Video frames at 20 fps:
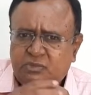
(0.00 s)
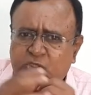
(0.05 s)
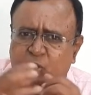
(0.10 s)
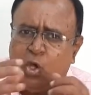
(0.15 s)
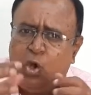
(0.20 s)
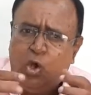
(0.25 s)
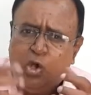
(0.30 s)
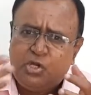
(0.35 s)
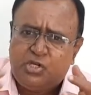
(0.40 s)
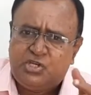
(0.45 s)

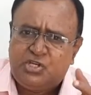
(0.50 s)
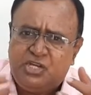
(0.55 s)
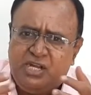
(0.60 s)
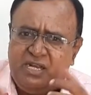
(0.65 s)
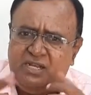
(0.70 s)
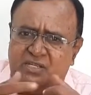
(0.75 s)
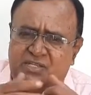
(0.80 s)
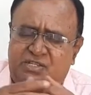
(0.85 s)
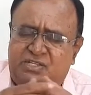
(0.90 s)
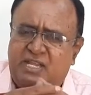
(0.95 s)

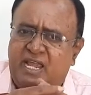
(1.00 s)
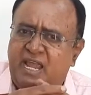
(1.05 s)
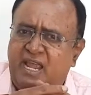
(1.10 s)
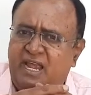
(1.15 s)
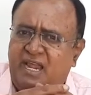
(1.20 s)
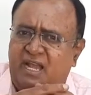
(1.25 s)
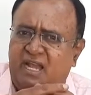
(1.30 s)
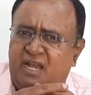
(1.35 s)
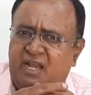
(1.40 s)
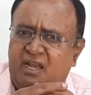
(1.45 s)
auction
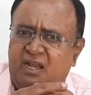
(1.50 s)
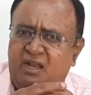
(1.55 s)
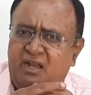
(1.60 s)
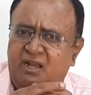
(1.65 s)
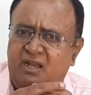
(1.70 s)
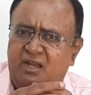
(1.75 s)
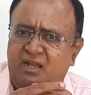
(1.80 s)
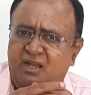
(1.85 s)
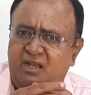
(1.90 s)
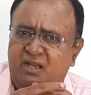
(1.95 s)
sale,
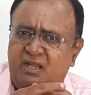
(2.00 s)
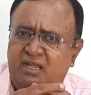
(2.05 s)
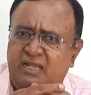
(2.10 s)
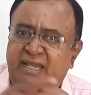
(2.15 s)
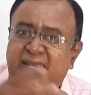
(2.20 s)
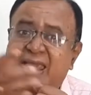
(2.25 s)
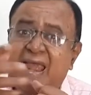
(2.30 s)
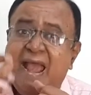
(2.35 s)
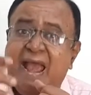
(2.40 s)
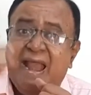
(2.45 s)

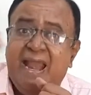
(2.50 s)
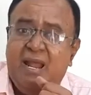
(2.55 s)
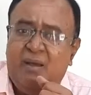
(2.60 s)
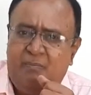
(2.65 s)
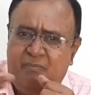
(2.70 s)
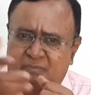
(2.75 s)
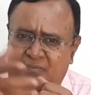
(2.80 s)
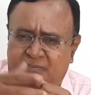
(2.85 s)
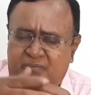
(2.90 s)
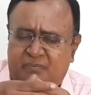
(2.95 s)

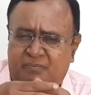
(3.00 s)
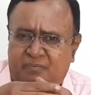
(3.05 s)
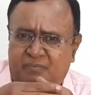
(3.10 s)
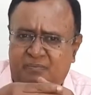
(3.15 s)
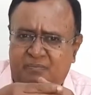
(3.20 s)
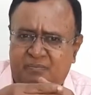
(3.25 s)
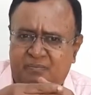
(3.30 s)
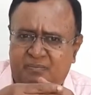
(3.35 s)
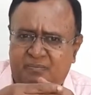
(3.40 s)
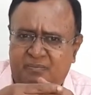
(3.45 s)
Yelam
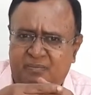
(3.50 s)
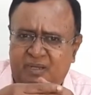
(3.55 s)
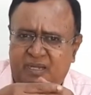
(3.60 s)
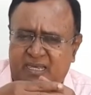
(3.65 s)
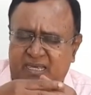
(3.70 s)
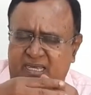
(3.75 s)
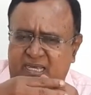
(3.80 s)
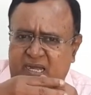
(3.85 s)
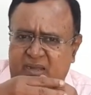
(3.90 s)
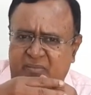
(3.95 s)

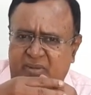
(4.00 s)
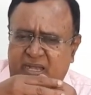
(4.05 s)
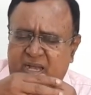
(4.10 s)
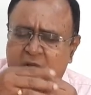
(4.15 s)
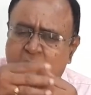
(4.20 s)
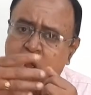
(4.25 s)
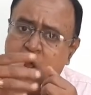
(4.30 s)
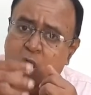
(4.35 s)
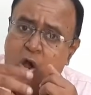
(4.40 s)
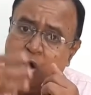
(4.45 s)
in Tamil,
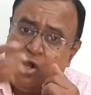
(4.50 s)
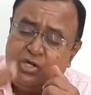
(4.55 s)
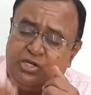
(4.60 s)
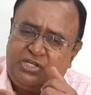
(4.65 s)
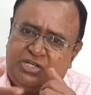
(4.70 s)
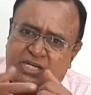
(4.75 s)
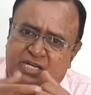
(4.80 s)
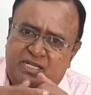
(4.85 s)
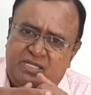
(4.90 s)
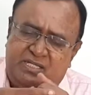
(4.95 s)

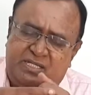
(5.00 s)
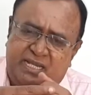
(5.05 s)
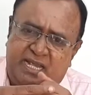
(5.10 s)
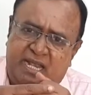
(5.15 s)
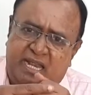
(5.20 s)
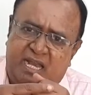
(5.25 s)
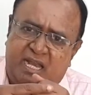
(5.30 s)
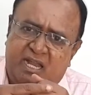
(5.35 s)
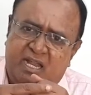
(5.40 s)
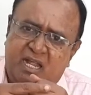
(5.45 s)
auction
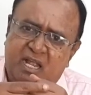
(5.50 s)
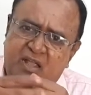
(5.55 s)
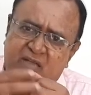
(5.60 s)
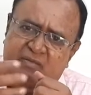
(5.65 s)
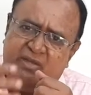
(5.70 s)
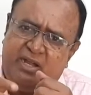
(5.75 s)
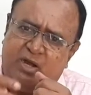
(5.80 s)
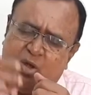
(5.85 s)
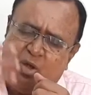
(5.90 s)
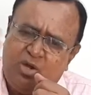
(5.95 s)
sale.
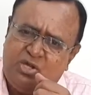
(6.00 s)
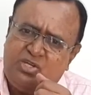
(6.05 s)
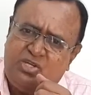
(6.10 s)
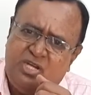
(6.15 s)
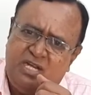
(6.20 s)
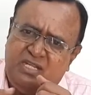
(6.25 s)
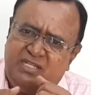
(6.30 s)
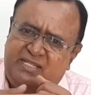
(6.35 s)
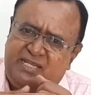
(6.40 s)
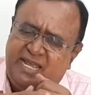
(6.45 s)
When an
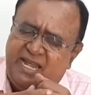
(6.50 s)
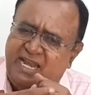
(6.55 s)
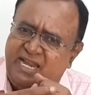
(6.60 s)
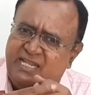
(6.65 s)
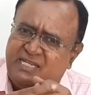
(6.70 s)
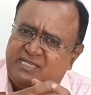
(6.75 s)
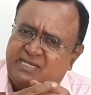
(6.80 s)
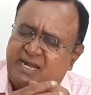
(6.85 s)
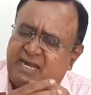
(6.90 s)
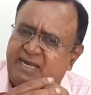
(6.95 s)
auction sale
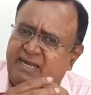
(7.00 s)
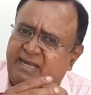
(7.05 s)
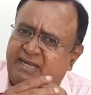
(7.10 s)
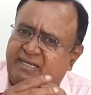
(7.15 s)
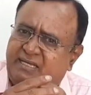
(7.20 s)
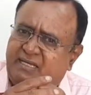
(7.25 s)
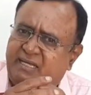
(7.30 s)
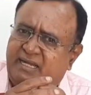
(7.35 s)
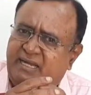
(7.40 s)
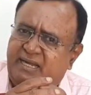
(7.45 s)
is
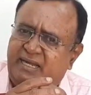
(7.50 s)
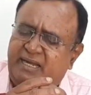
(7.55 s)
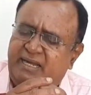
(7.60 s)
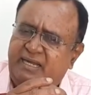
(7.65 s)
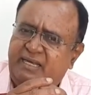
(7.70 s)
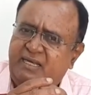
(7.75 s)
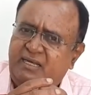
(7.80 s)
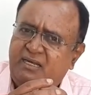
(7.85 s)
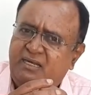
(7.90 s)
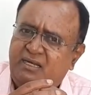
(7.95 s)

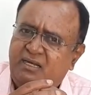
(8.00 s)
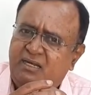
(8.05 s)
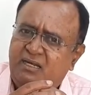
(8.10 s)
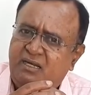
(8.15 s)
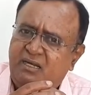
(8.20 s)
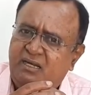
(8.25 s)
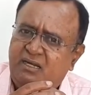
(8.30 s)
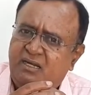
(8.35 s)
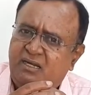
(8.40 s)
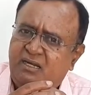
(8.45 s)
conducted,
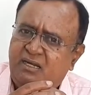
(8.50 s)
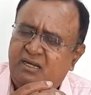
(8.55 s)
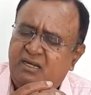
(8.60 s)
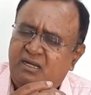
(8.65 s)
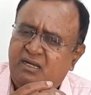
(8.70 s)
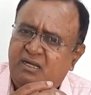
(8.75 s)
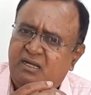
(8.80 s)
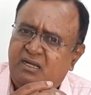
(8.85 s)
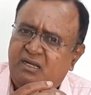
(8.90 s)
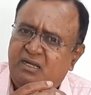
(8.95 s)

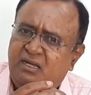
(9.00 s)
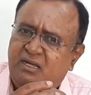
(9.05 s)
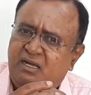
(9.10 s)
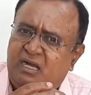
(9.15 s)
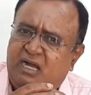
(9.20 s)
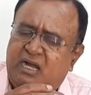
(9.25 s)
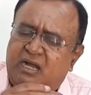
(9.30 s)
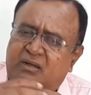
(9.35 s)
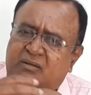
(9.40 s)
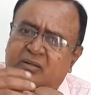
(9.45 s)

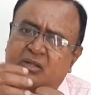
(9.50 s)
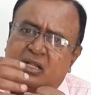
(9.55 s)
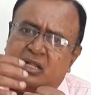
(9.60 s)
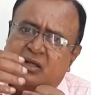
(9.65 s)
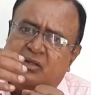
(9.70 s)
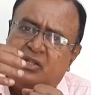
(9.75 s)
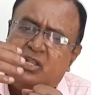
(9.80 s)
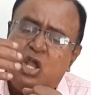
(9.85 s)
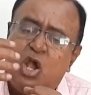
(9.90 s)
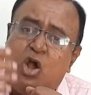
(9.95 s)

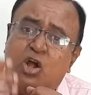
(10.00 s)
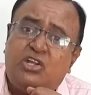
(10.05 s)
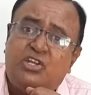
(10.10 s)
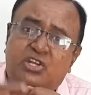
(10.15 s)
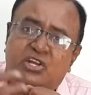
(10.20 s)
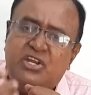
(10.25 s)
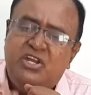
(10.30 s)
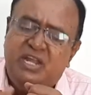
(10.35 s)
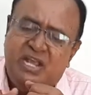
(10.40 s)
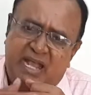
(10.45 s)
the
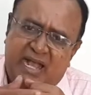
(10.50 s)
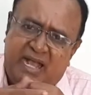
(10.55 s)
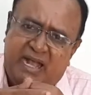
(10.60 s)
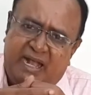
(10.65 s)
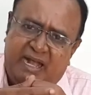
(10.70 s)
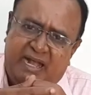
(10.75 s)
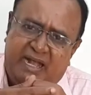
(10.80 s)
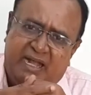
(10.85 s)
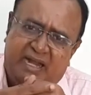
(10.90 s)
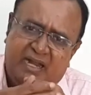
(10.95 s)

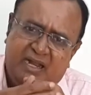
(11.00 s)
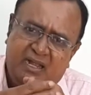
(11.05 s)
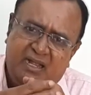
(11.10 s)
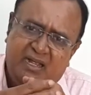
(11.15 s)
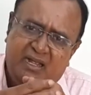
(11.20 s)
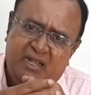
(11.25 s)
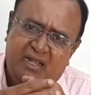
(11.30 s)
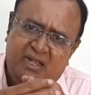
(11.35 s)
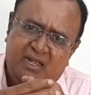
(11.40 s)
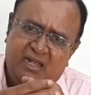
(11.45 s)
auctioneer,
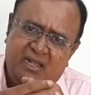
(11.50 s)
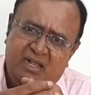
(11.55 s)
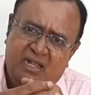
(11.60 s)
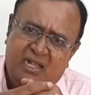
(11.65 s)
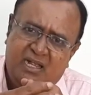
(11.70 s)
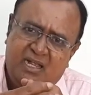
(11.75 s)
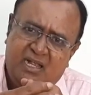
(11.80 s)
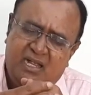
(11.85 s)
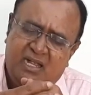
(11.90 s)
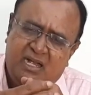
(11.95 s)

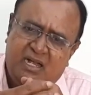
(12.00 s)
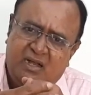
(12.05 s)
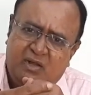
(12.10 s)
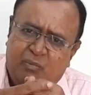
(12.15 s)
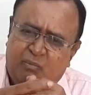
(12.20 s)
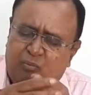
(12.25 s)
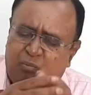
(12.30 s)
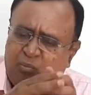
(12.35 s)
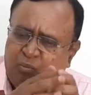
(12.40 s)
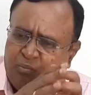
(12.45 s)

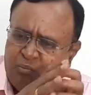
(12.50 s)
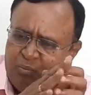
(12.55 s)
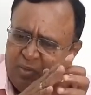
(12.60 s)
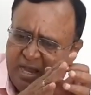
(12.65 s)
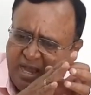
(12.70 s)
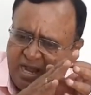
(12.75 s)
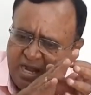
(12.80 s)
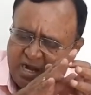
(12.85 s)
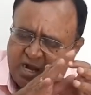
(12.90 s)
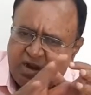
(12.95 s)

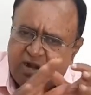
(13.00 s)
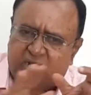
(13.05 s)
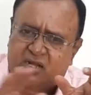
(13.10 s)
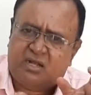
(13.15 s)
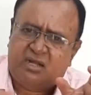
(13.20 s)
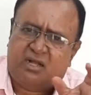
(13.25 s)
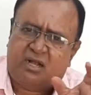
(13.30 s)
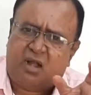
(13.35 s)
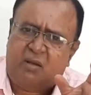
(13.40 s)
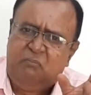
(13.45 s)
by
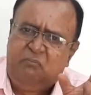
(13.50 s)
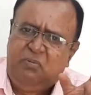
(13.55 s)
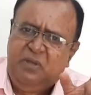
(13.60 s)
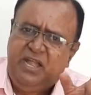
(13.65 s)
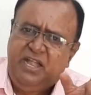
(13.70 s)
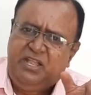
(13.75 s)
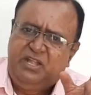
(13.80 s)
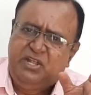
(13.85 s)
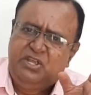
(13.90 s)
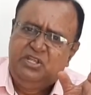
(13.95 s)

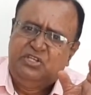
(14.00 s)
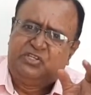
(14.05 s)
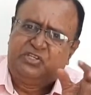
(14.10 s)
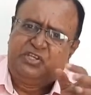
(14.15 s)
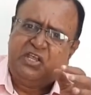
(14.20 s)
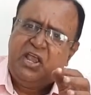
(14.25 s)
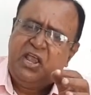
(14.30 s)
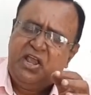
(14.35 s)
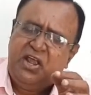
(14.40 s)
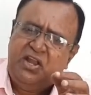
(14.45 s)
completing
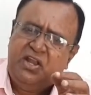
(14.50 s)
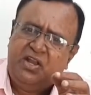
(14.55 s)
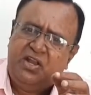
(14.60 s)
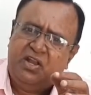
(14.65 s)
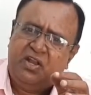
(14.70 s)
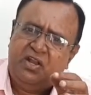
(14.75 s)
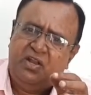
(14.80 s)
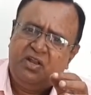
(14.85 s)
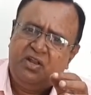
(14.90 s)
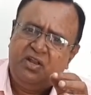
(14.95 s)
sale,